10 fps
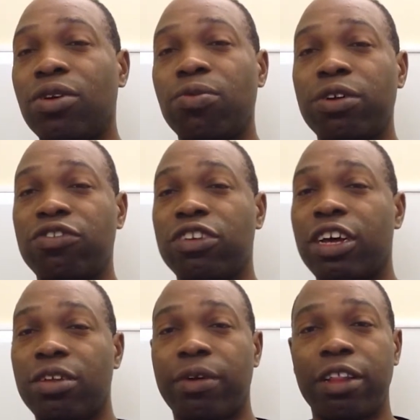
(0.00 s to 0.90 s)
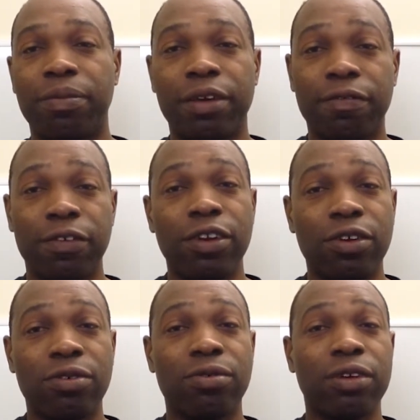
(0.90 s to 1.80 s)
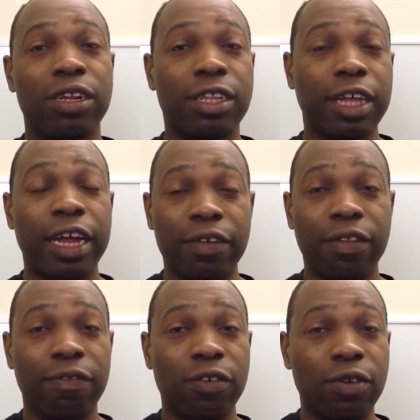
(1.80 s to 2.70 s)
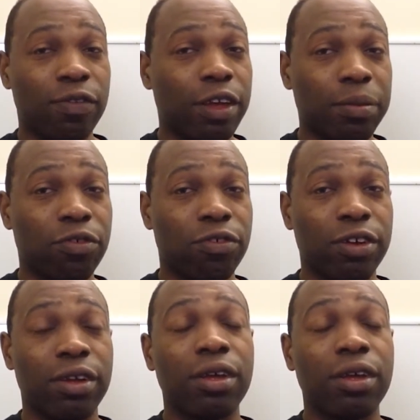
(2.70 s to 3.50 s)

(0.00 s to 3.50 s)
what should otherwise be a footnote inside of the field of chemistry.